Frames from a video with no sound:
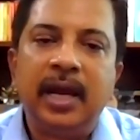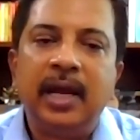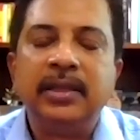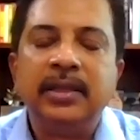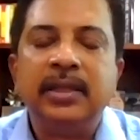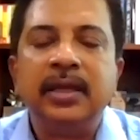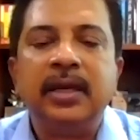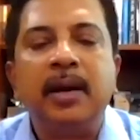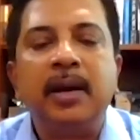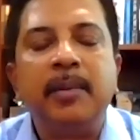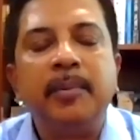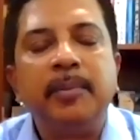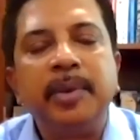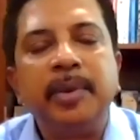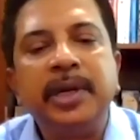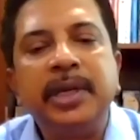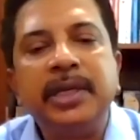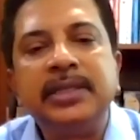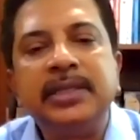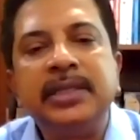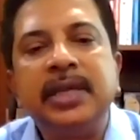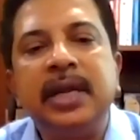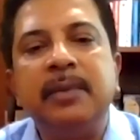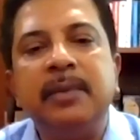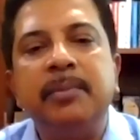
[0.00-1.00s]
The
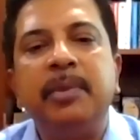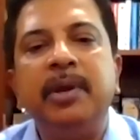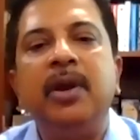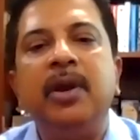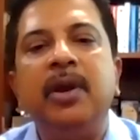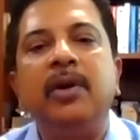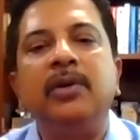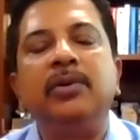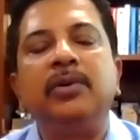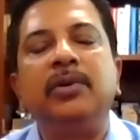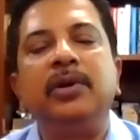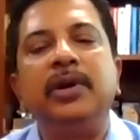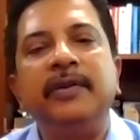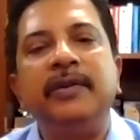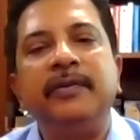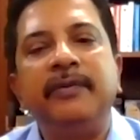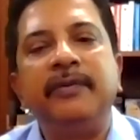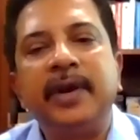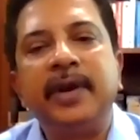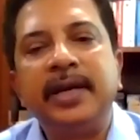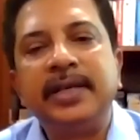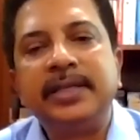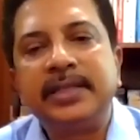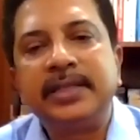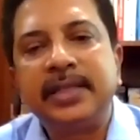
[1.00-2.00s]
companies that belong to
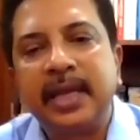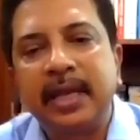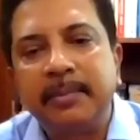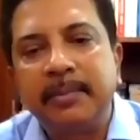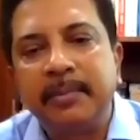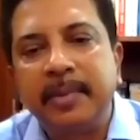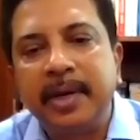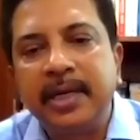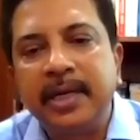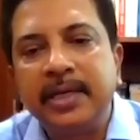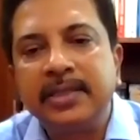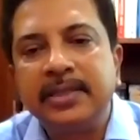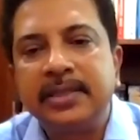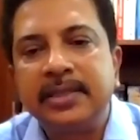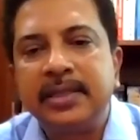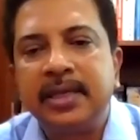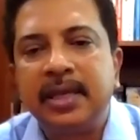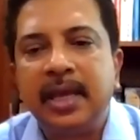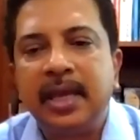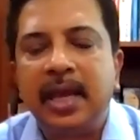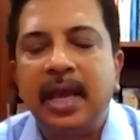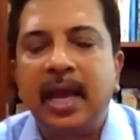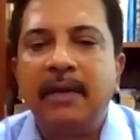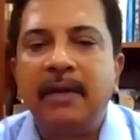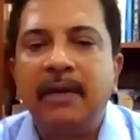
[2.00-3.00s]
different segments
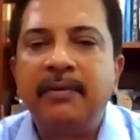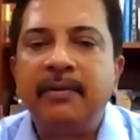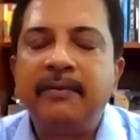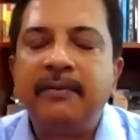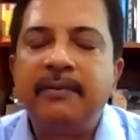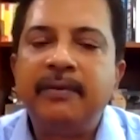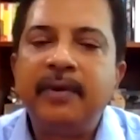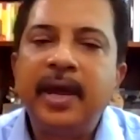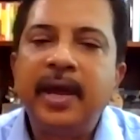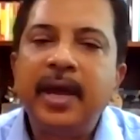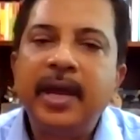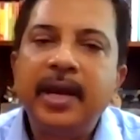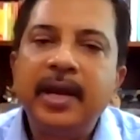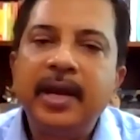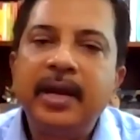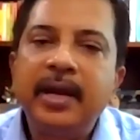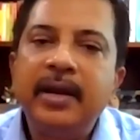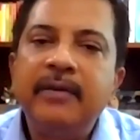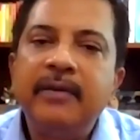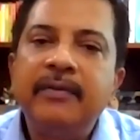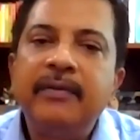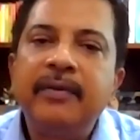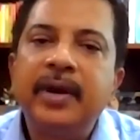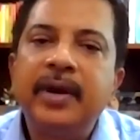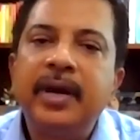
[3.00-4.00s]
have a very
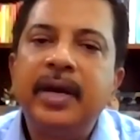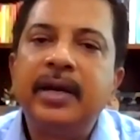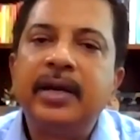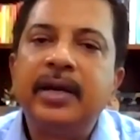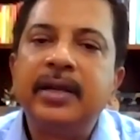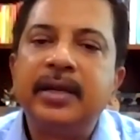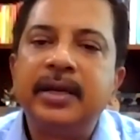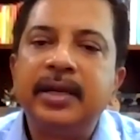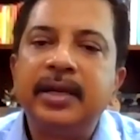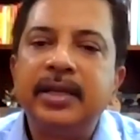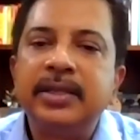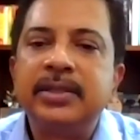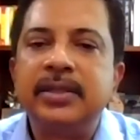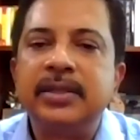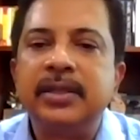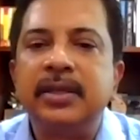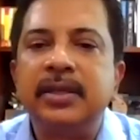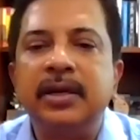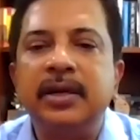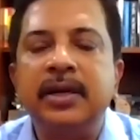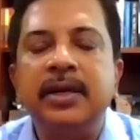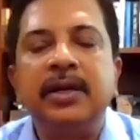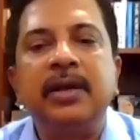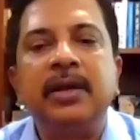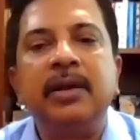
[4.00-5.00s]
different
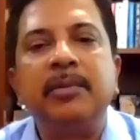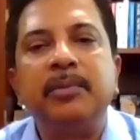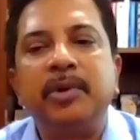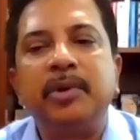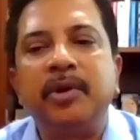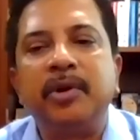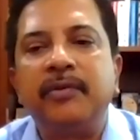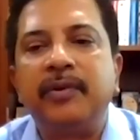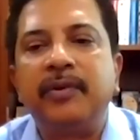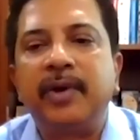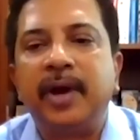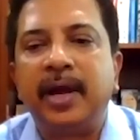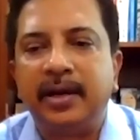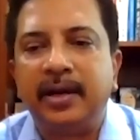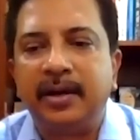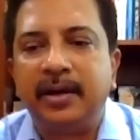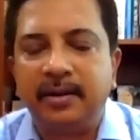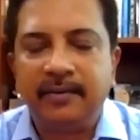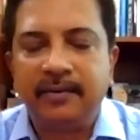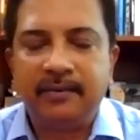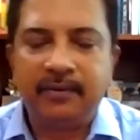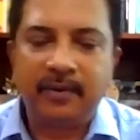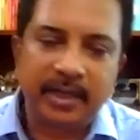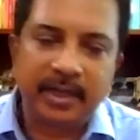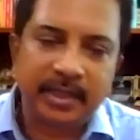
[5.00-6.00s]
risk-return profile.
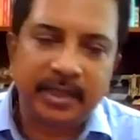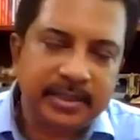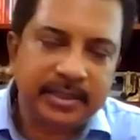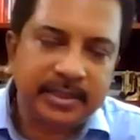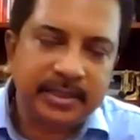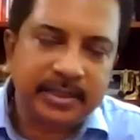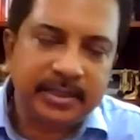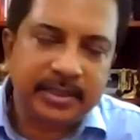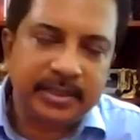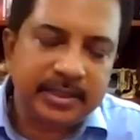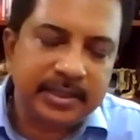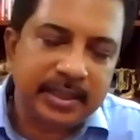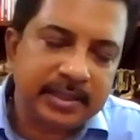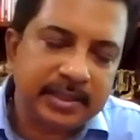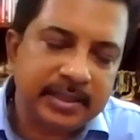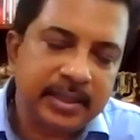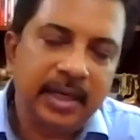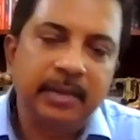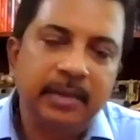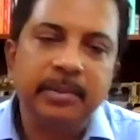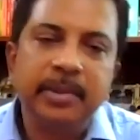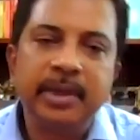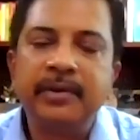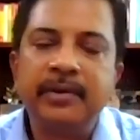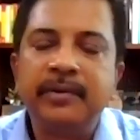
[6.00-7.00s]
For instance, let me
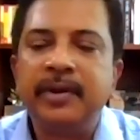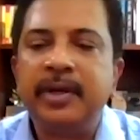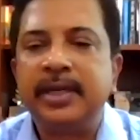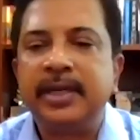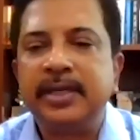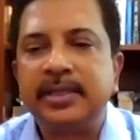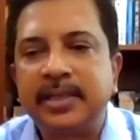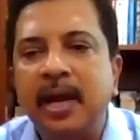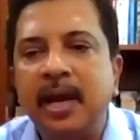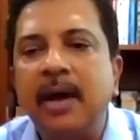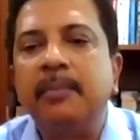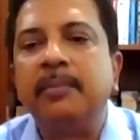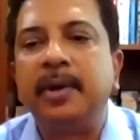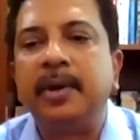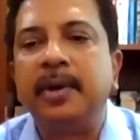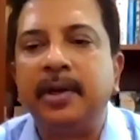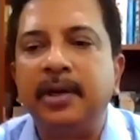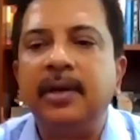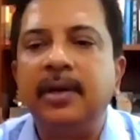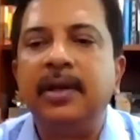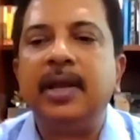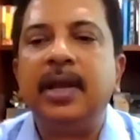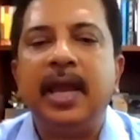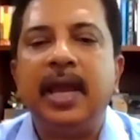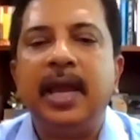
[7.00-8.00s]
give you an example.
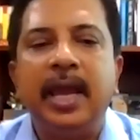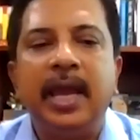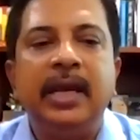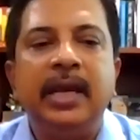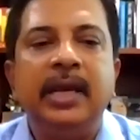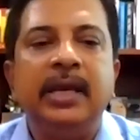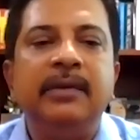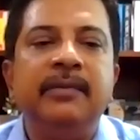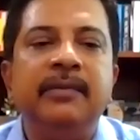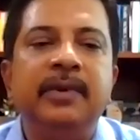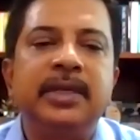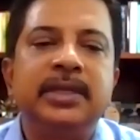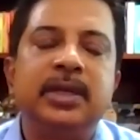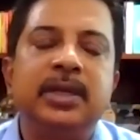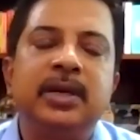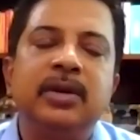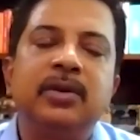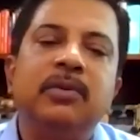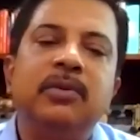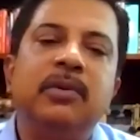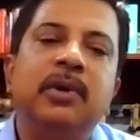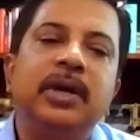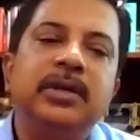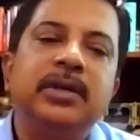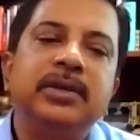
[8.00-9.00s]
An investor who
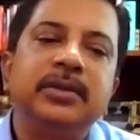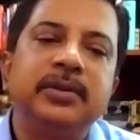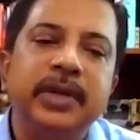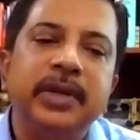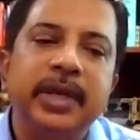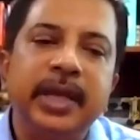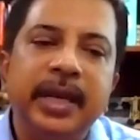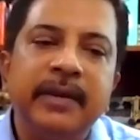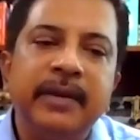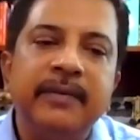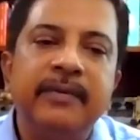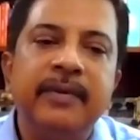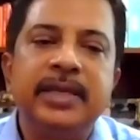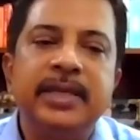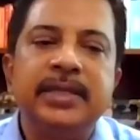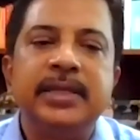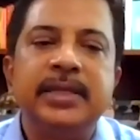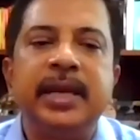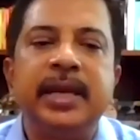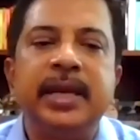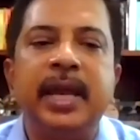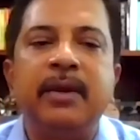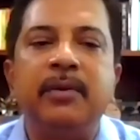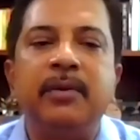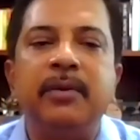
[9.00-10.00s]
wants to invest in
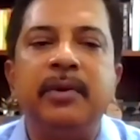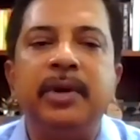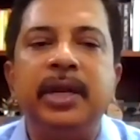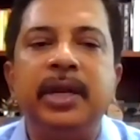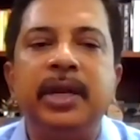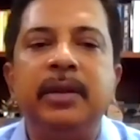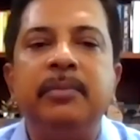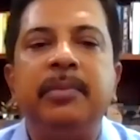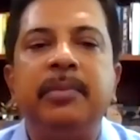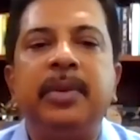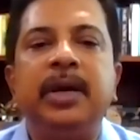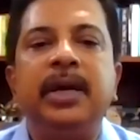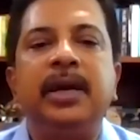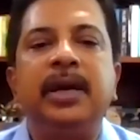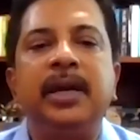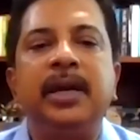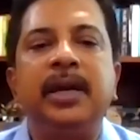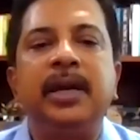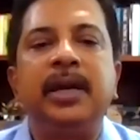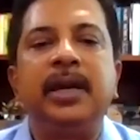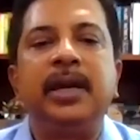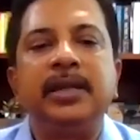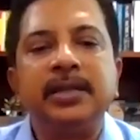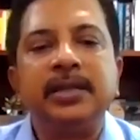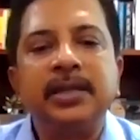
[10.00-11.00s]
equity but
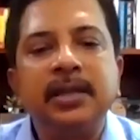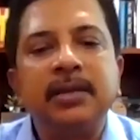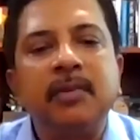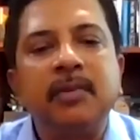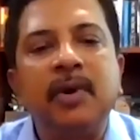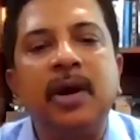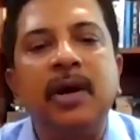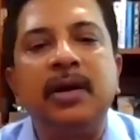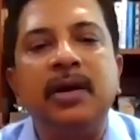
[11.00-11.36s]
doesn't want